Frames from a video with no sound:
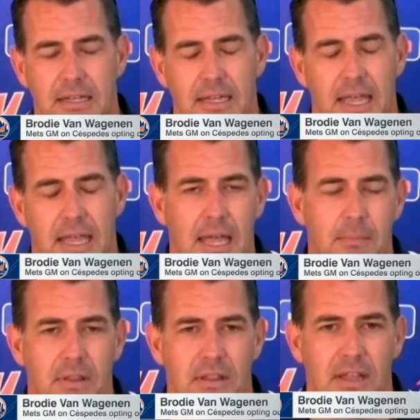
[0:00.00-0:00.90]
late in the
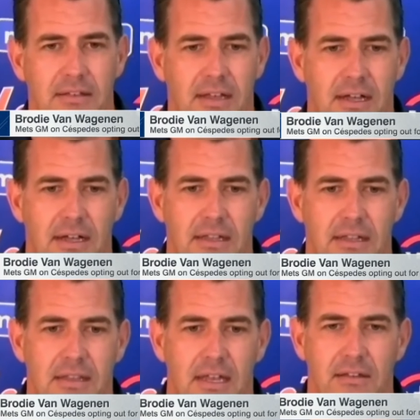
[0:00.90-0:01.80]
game, that uh,
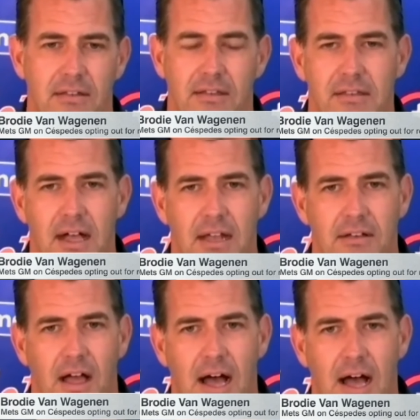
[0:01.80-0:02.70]
that he's
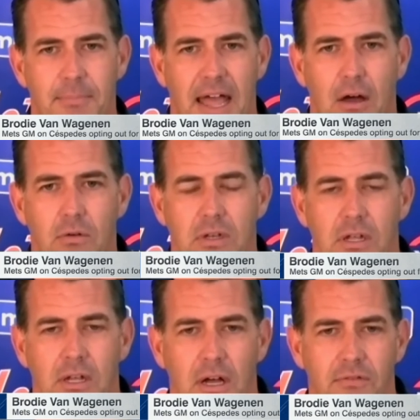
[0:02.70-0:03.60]
decided to opt out